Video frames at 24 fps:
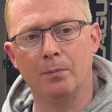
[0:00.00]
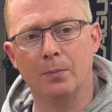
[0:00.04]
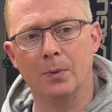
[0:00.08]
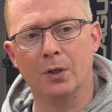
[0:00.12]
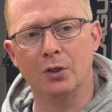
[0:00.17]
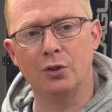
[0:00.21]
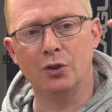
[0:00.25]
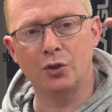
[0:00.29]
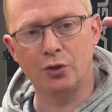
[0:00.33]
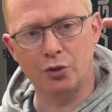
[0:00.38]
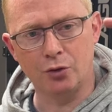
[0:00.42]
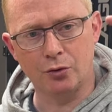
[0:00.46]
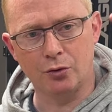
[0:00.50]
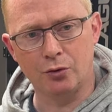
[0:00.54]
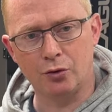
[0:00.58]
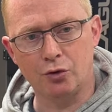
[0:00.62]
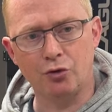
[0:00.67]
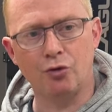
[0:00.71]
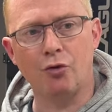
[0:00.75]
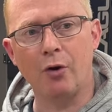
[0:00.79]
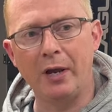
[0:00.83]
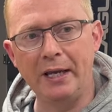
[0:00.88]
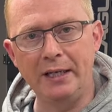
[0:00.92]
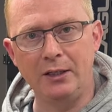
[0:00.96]

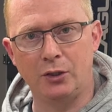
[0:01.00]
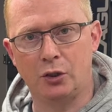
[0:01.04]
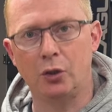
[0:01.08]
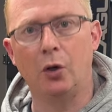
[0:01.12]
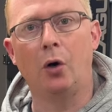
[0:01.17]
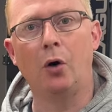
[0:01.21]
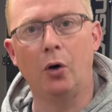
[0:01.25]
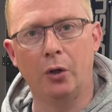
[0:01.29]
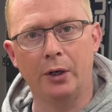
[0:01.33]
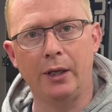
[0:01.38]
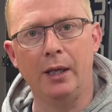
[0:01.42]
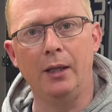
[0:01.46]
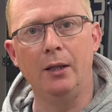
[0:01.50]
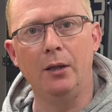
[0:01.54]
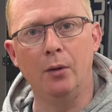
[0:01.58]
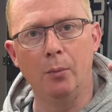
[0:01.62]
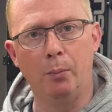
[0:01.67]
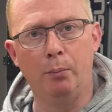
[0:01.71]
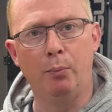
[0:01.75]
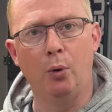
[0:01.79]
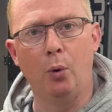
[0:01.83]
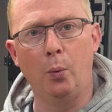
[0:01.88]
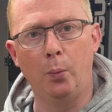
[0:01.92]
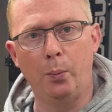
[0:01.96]
straight
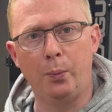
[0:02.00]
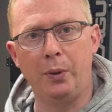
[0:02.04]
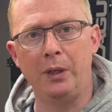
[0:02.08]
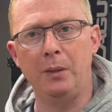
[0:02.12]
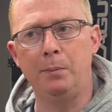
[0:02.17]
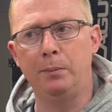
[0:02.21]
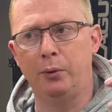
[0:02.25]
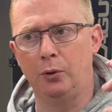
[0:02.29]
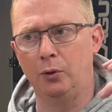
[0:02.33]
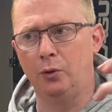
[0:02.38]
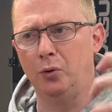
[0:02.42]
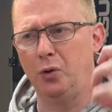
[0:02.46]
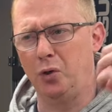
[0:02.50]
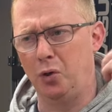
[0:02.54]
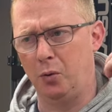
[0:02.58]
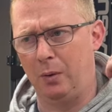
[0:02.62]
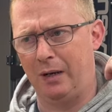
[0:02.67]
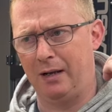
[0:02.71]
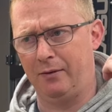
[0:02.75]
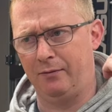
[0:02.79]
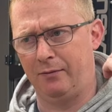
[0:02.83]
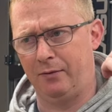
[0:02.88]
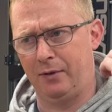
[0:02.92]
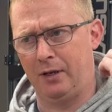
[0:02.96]
talking, but people who
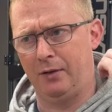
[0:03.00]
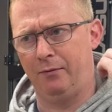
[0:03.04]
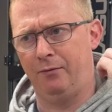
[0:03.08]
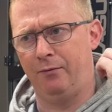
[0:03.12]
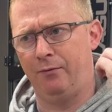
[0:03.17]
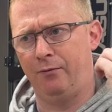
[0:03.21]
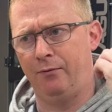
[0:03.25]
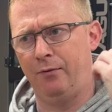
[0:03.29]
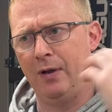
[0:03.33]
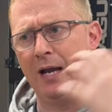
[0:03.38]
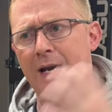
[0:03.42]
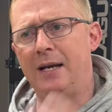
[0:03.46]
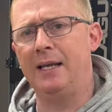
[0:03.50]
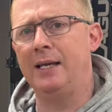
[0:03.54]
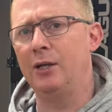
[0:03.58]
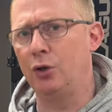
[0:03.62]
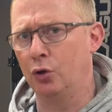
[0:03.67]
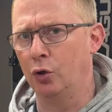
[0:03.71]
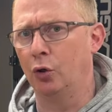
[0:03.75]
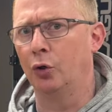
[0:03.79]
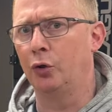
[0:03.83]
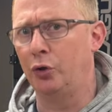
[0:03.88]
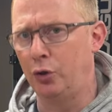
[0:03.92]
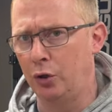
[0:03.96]
have a very
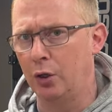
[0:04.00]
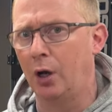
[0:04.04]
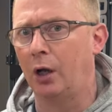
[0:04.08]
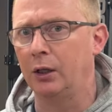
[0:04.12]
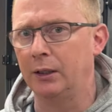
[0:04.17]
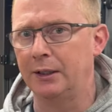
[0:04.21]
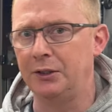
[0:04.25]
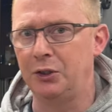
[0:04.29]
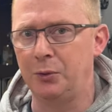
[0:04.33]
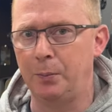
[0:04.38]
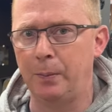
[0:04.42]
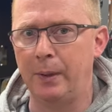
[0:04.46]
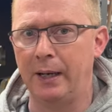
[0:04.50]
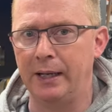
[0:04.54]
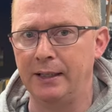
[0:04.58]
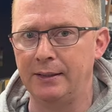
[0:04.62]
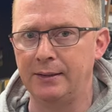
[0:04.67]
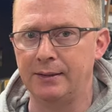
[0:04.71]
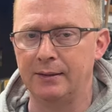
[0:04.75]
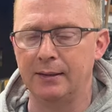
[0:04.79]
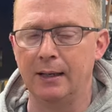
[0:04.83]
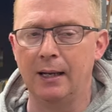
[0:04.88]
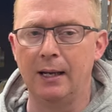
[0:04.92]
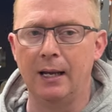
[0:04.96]
good knowledge
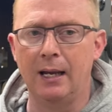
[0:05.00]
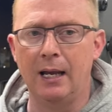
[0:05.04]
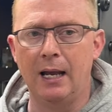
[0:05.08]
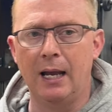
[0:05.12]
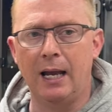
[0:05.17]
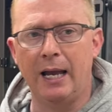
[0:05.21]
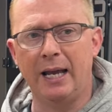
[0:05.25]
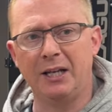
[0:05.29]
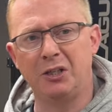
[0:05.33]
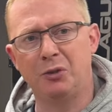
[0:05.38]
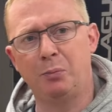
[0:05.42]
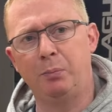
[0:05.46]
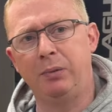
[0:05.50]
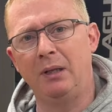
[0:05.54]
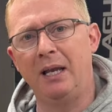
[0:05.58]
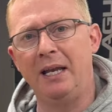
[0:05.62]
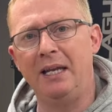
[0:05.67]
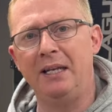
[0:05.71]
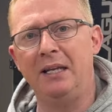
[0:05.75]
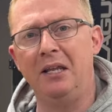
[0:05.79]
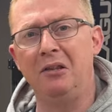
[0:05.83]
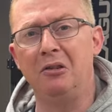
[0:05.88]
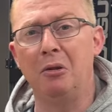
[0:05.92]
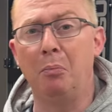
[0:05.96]
base
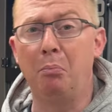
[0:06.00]
explaining the